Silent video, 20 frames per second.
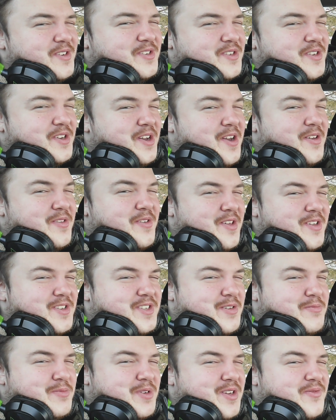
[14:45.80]
Anyway,
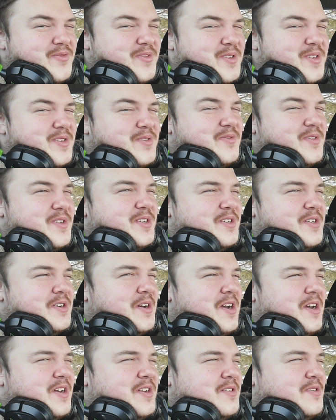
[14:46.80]
so that's gonna be it for this
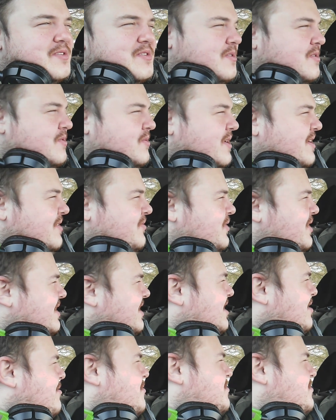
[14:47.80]
video. I don't know. We